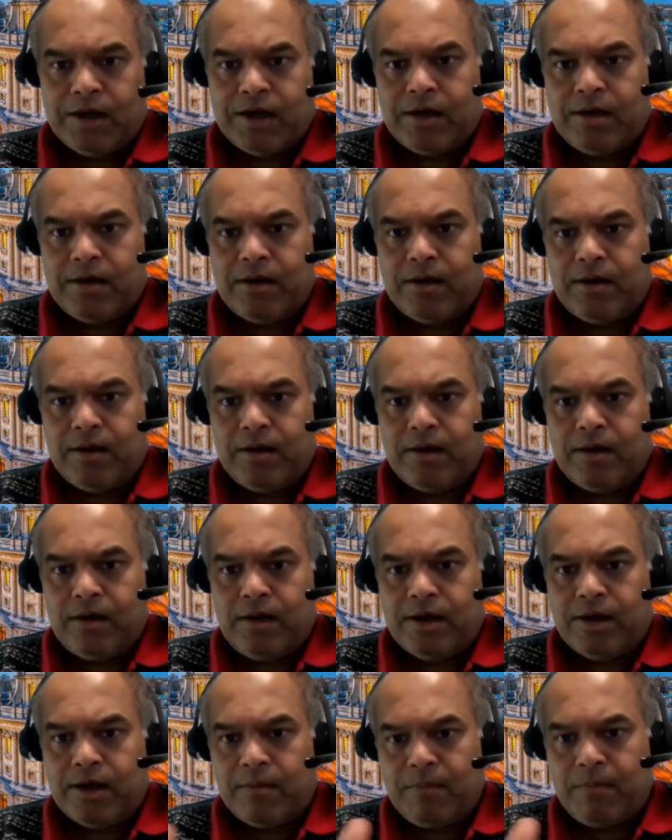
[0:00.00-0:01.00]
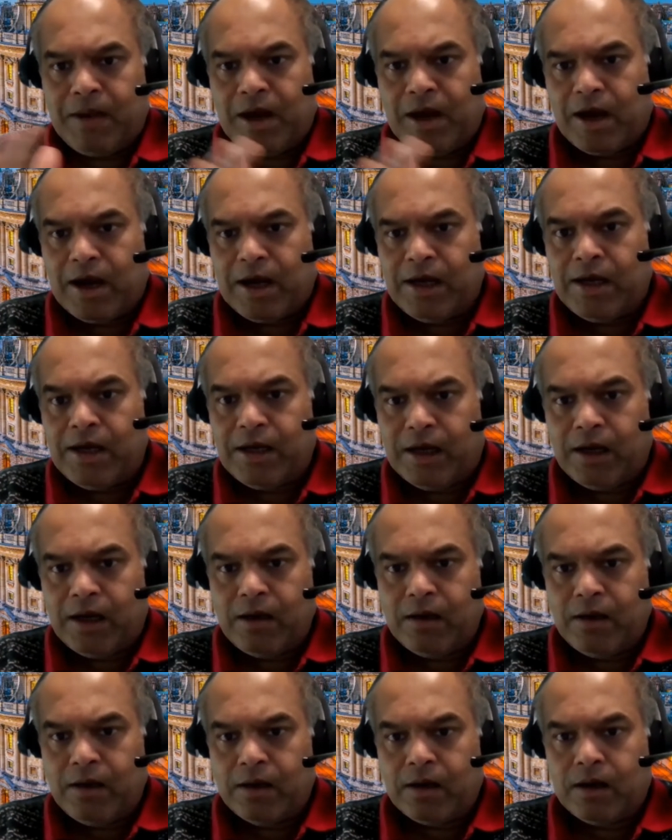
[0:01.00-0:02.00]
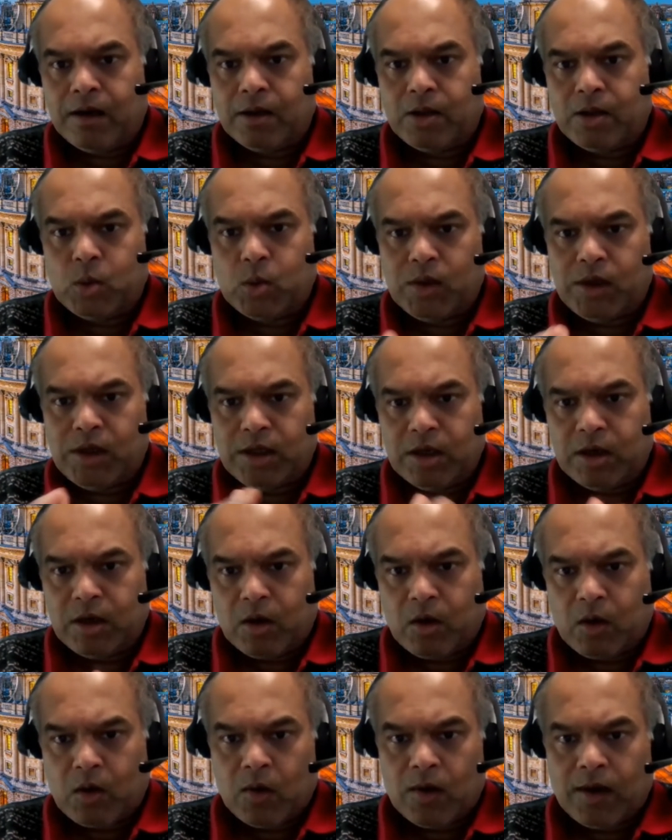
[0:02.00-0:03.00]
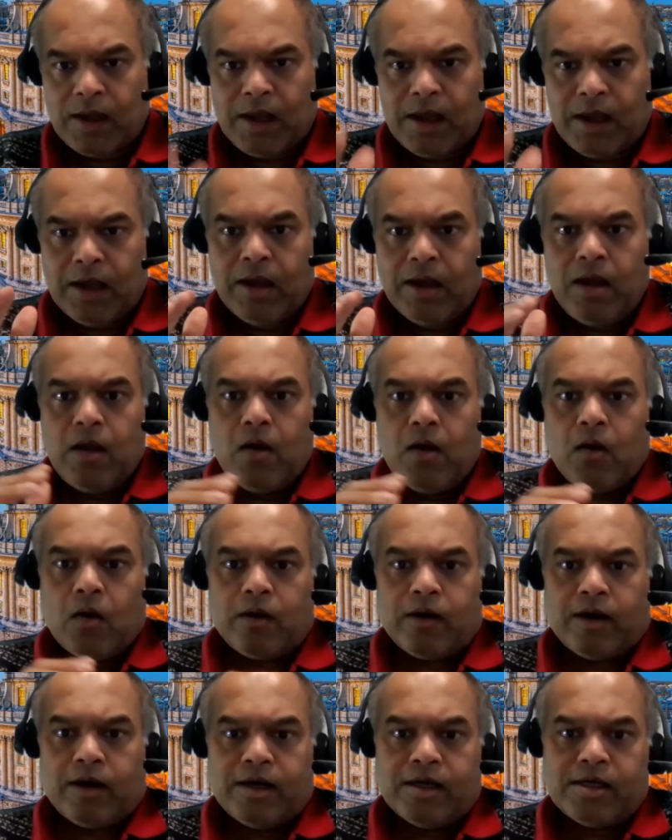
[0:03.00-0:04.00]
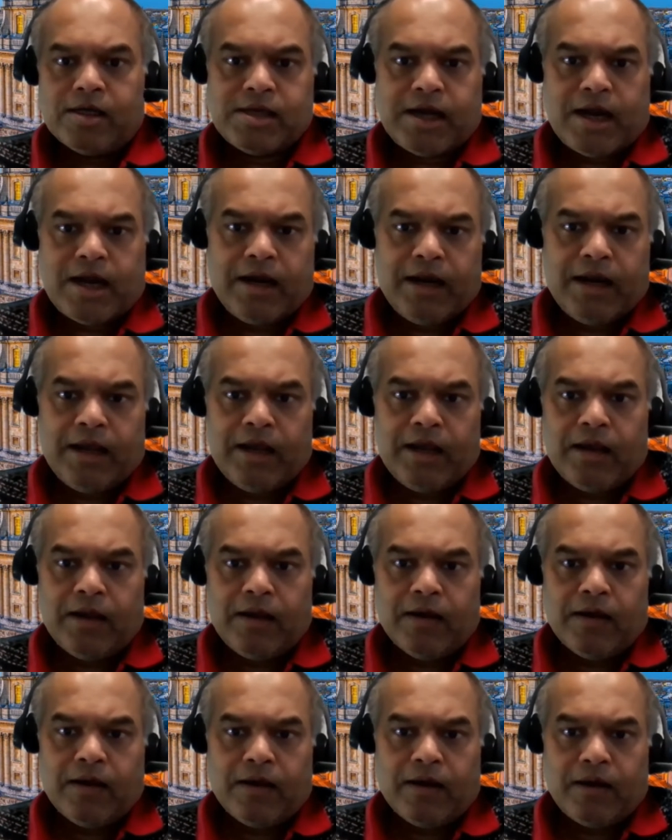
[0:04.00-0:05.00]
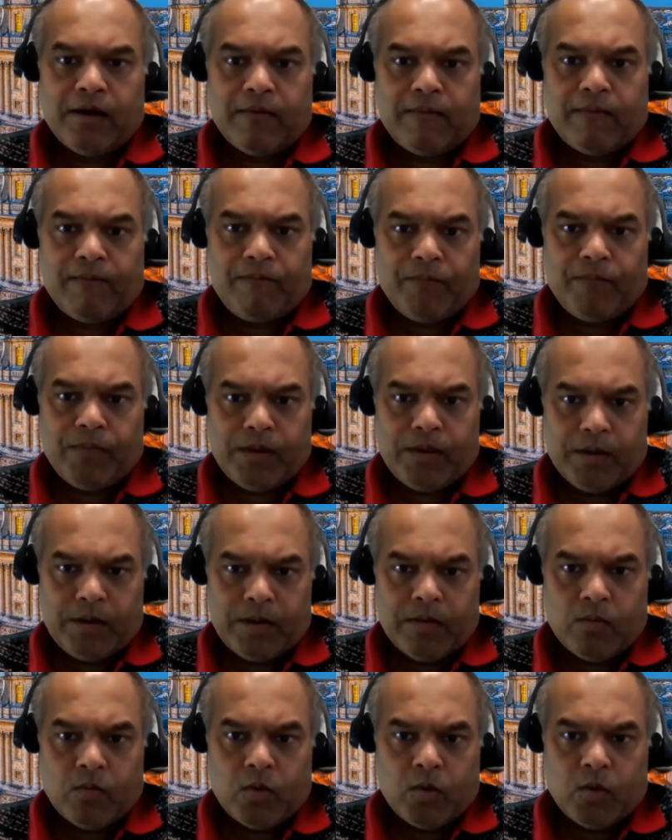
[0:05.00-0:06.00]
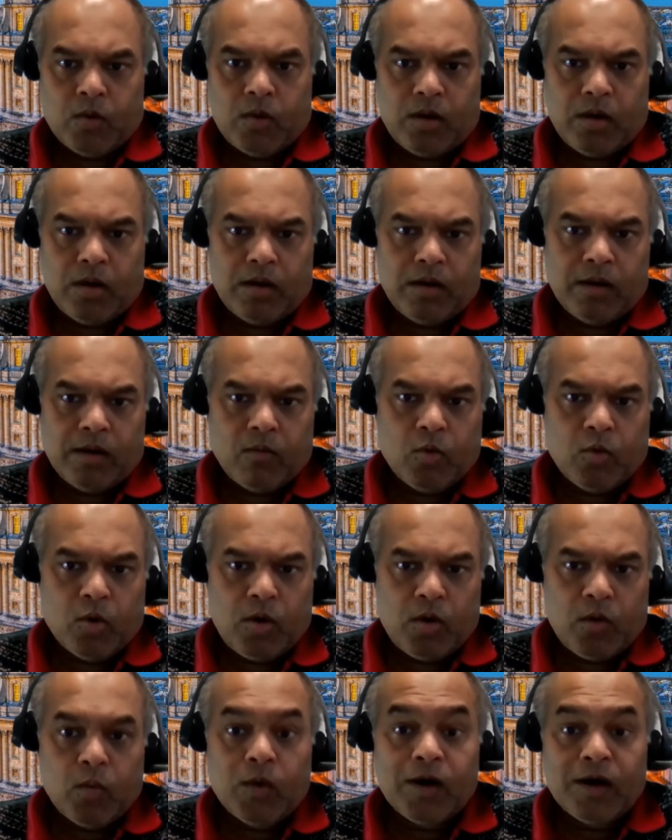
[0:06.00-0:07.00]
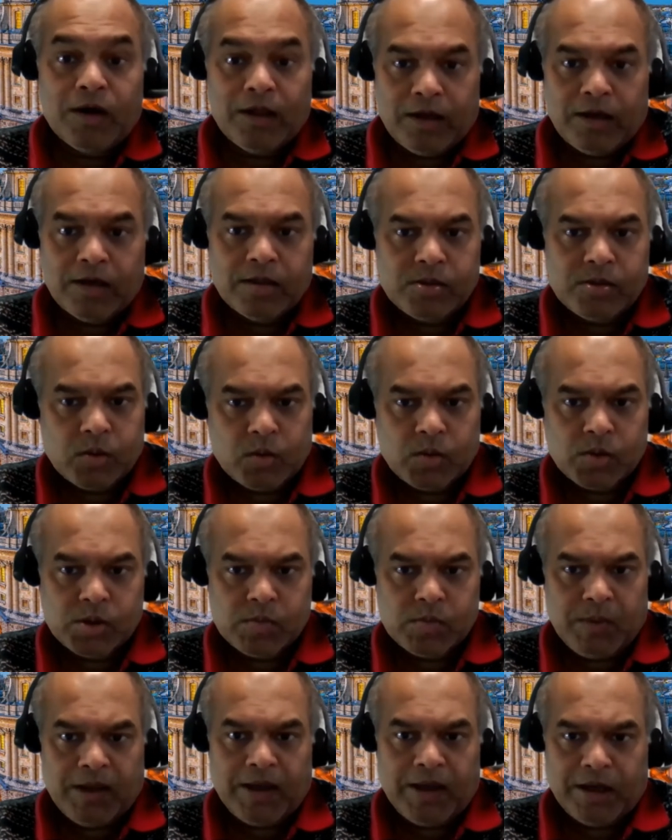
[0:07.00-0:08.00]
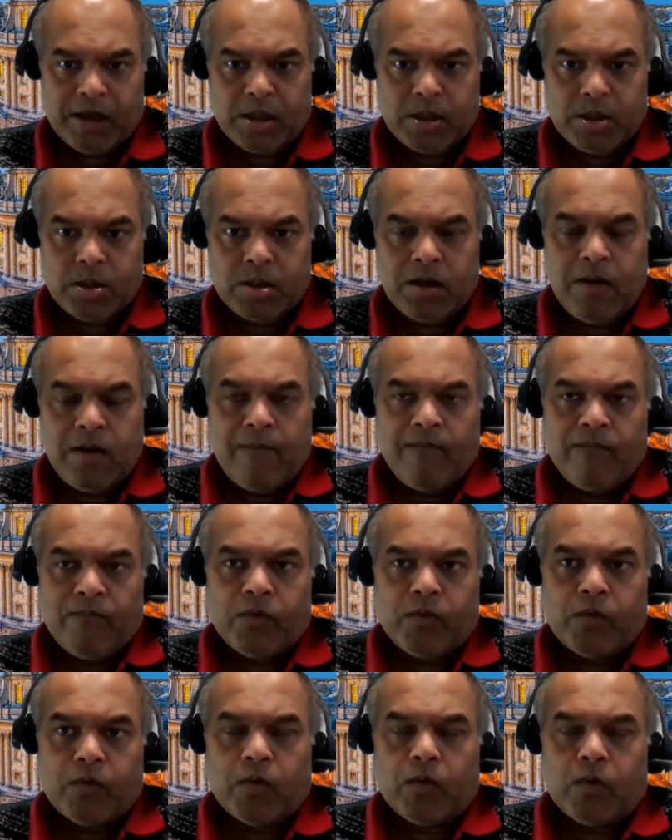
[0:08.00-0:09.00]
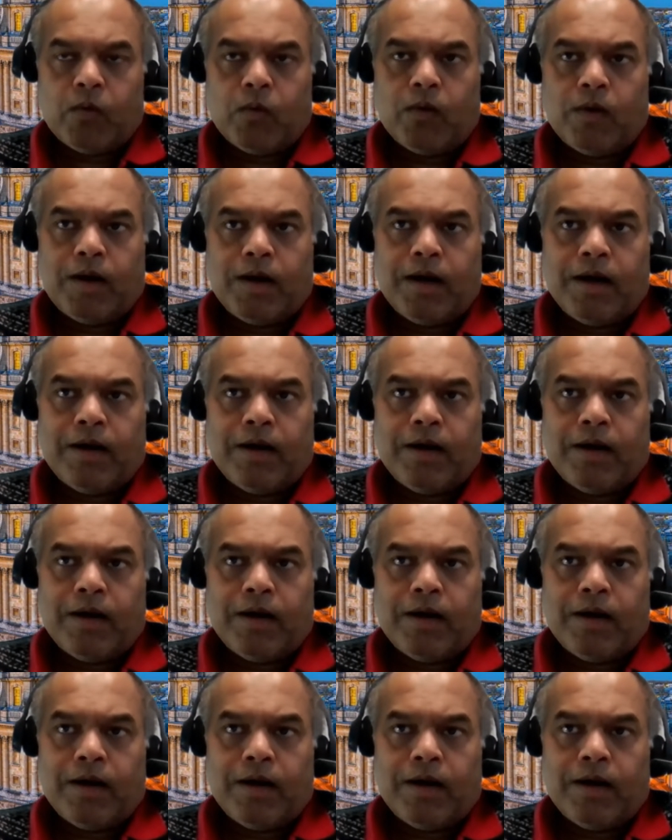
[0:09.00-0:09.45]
done behind it through either crawling or understanding the whole world, so to speak. Yes, so